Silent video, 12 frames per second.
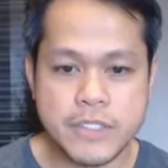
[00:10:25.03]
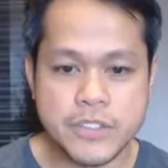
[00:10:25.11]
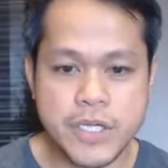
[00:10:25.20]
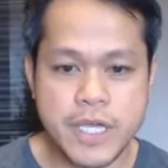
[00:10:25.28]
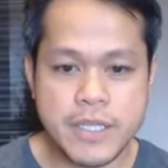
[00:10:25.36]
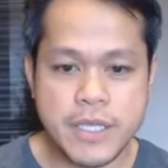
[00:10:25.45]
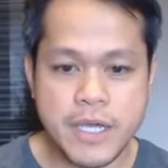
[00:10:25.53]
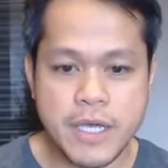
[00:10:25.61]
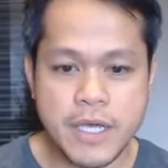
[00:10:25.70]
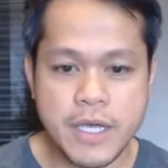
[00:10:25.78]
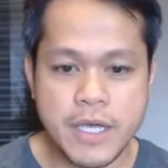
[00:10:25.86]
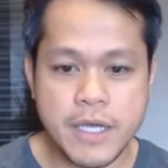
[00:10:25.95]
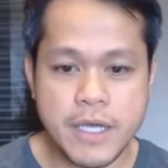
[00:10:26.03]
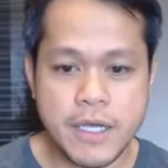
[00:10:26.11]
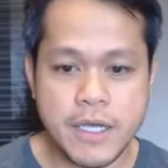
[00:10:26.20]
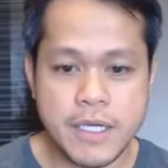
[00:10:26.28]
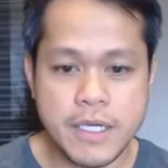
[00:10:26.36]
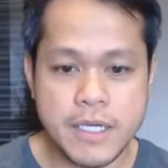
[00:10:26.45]

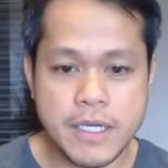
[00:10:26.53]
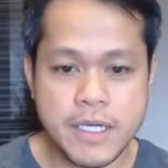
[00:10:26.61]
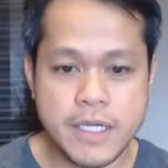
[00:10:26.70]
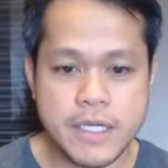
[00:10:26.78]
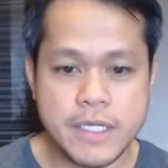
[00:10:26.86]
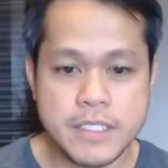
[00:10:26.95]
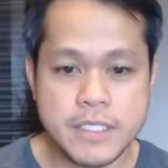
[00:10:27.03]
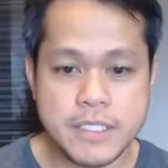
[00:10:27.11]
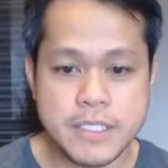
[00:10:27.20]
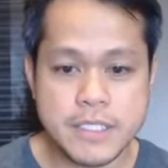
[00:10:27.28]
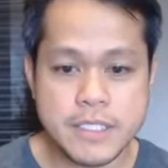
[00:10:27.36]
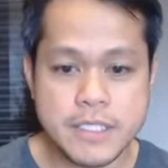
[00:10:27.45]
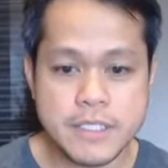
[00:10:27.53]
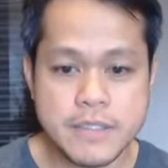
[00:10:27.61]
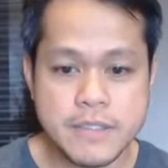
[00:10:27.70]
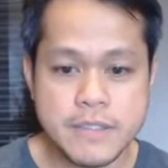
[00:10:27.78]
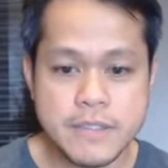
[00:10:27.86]
agenda is,